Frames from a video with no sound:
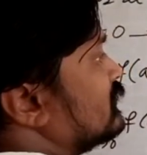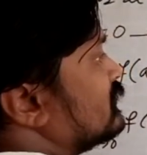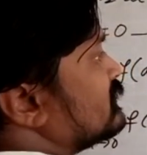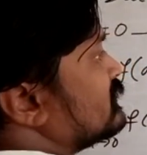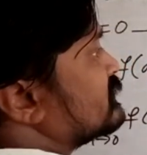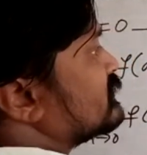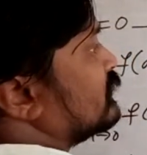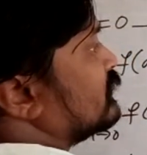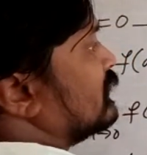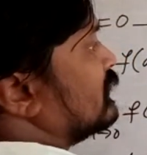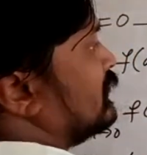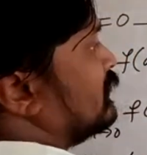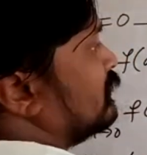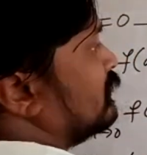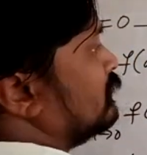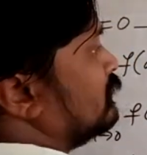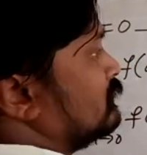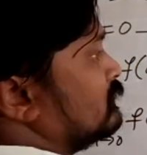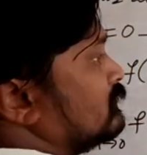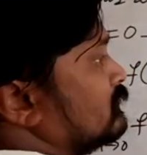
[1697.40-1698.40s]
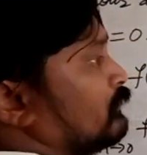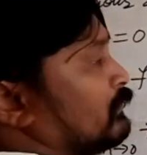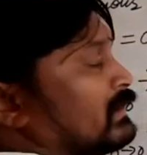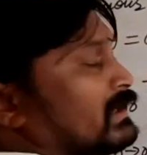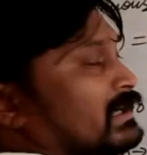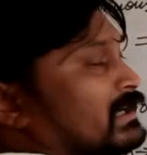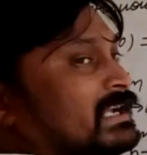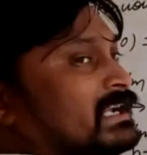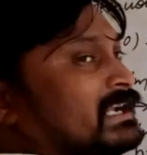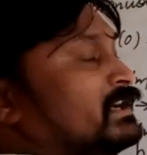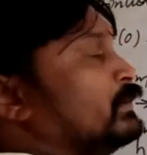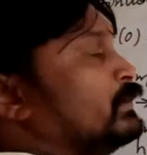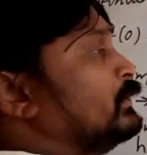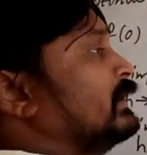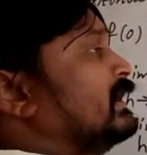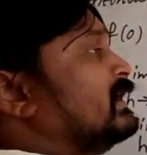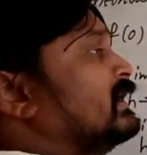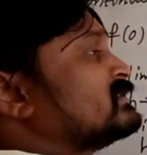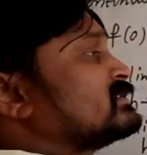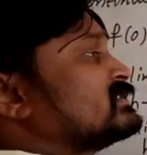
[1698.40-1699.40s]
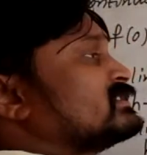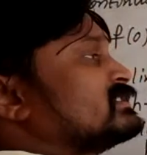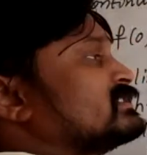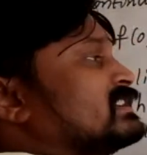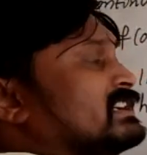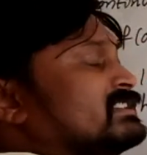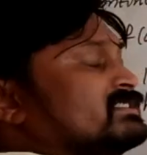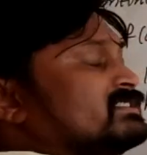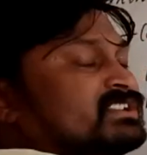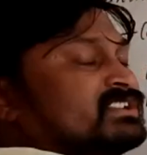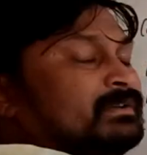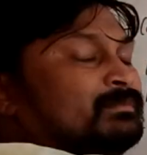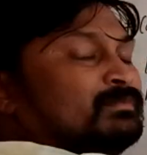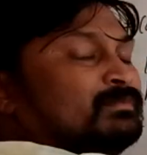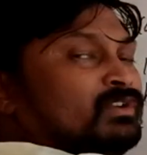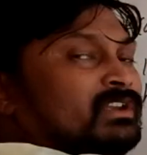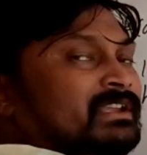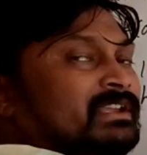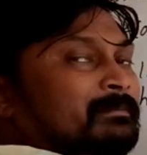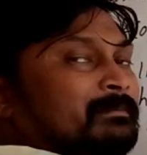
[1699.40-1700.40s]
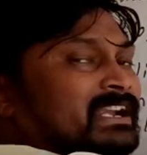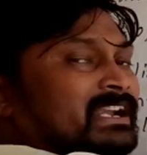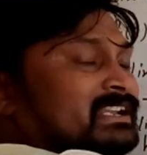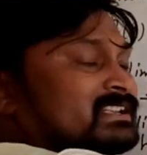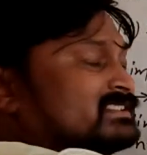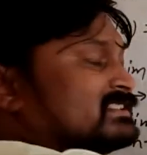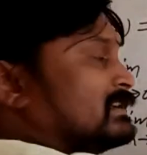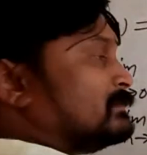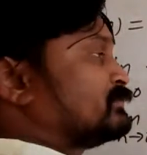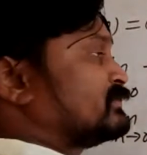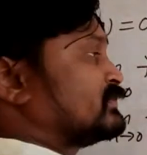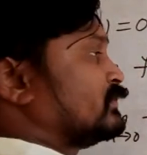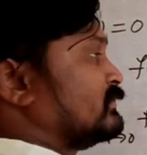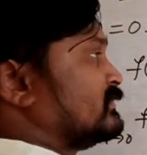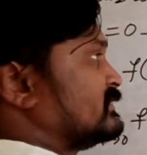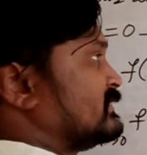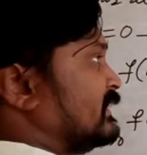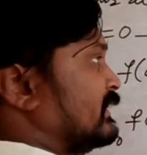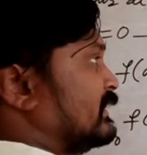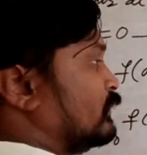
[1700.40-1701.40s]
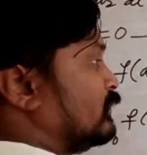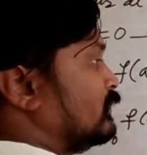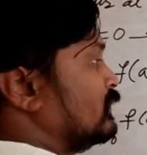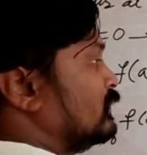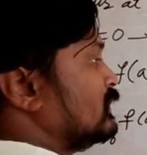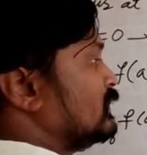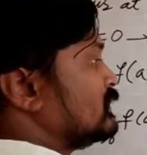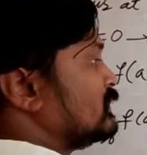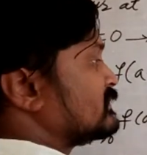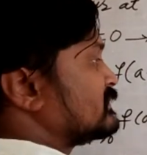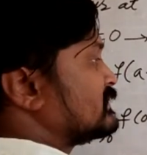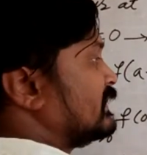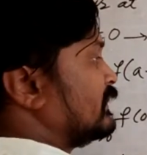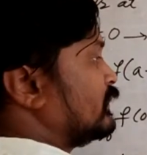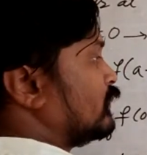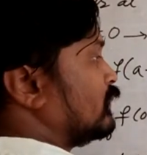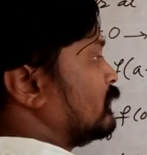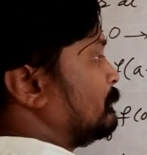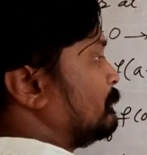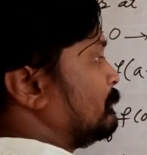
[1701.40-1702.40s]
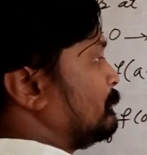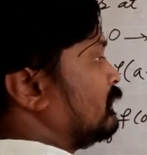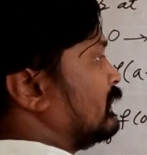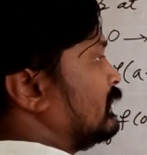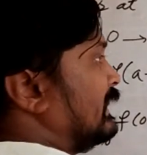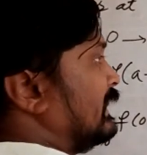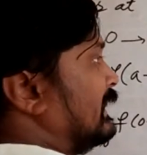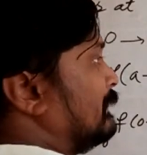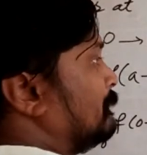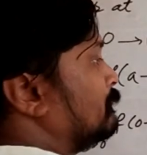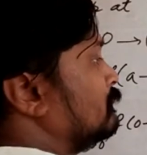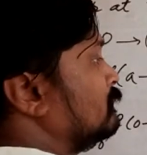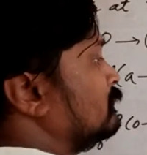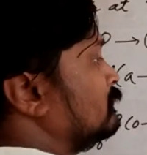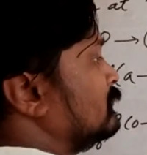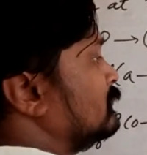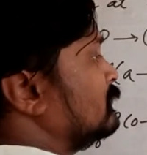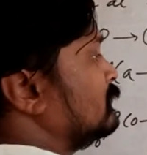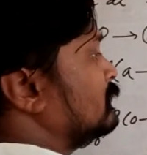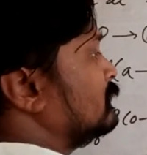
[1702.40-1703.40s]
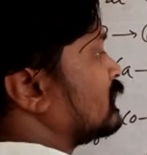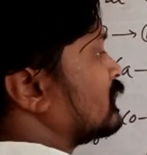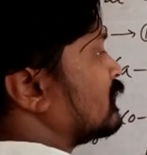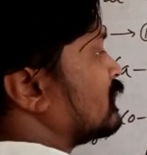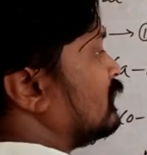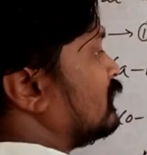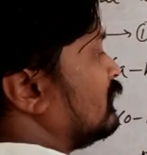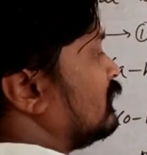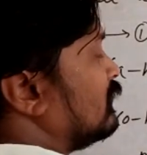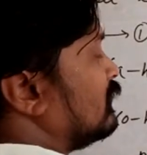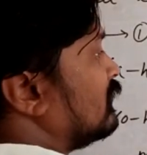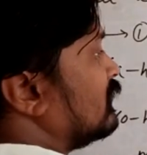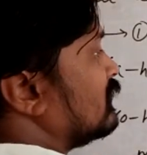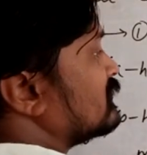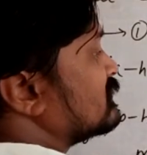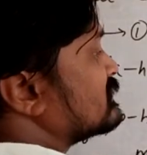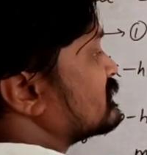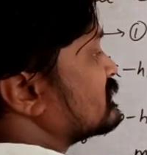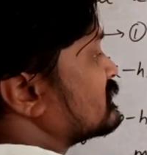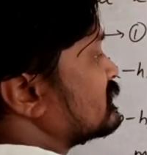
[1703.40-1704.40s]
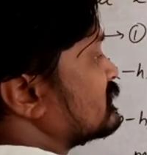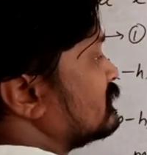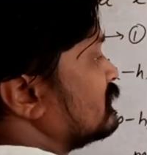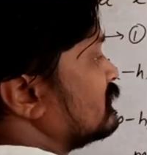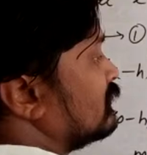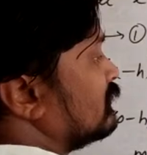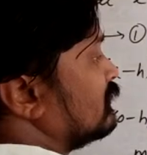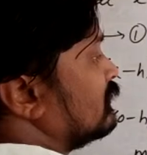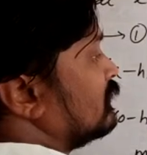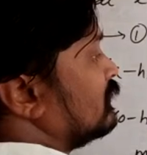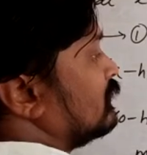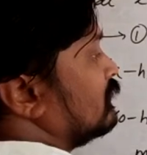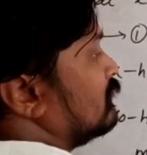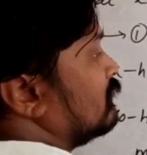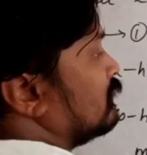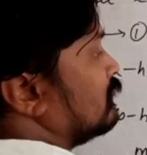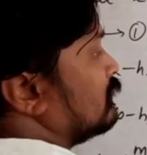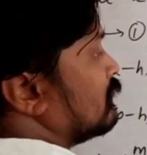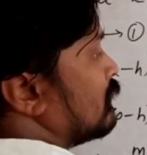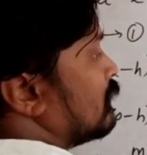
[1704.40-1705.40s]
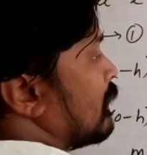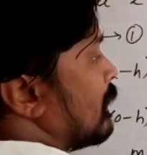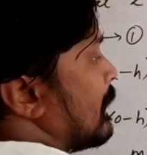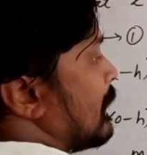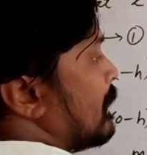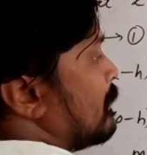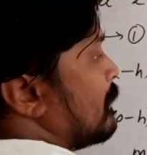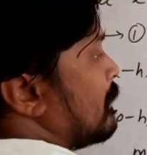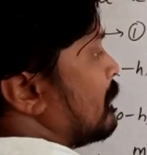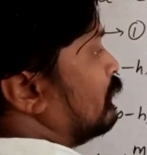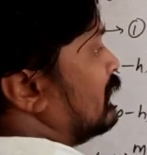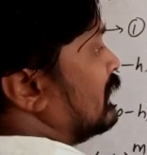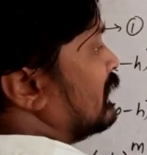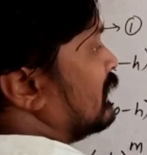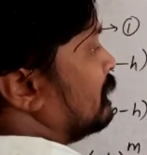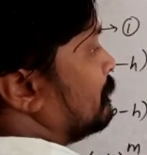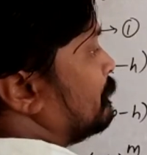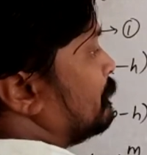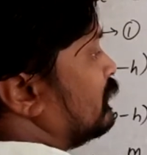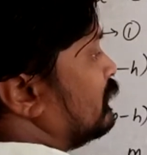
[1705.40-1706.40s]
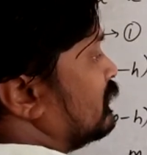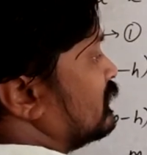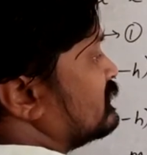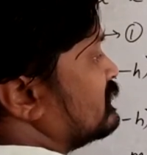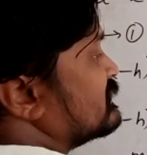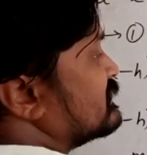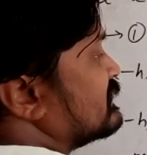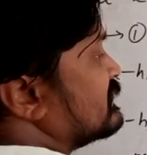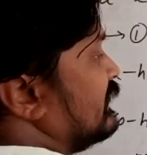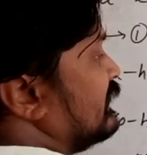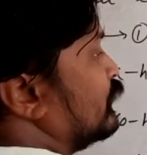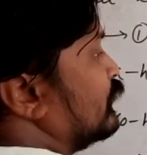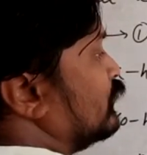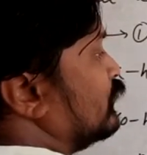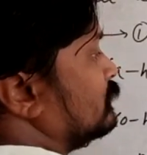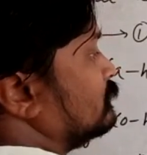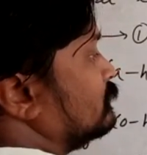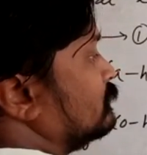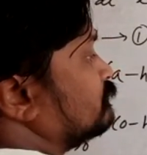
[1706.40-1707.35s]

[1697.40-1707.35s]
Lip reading: So now what I do is just remove limit, substitute 0. 0 power m cos 1 upon 0.